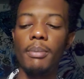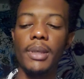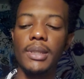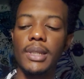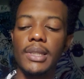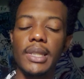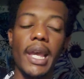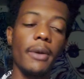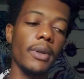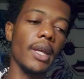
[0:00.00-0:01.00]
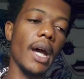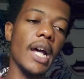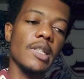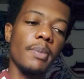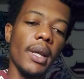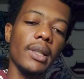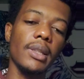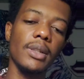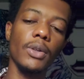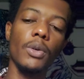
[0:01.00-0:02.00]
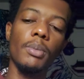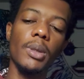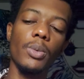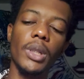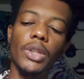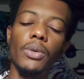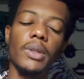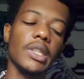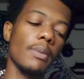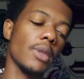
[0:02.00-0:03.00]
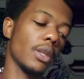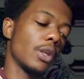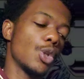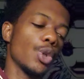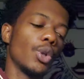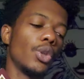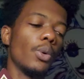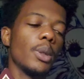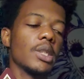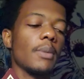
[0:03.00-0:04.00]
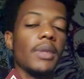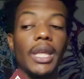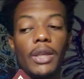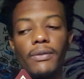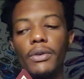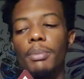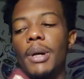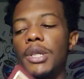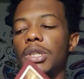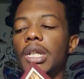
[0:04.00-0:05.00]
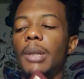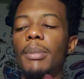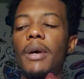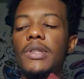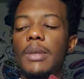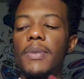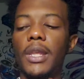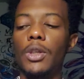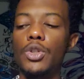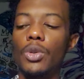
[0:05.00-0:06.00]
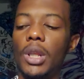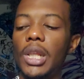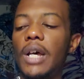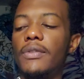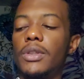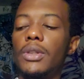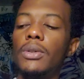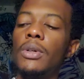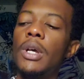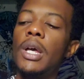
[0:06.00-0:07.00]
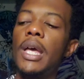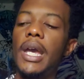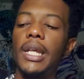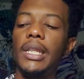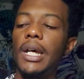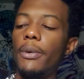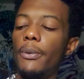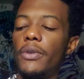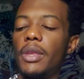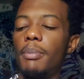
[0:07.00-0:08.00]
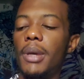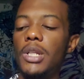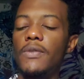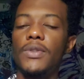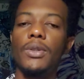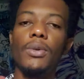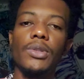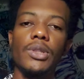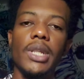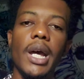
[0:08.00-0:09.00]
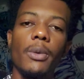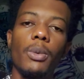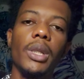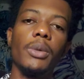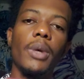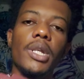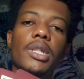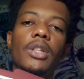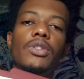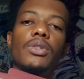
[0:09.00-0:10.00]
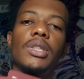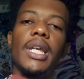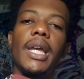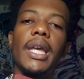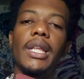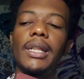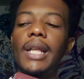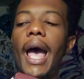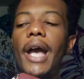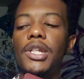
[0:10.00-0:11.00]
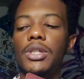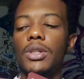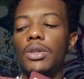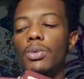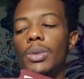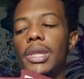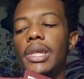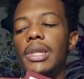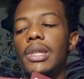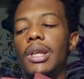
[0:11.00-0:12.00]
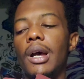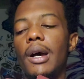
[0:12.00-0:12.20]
business area aspect, you could be really doing something you enjoy doing, something you feel passionate about, something you truly love to do. And with the Page of Swords, you're not really rushing to take action. You're really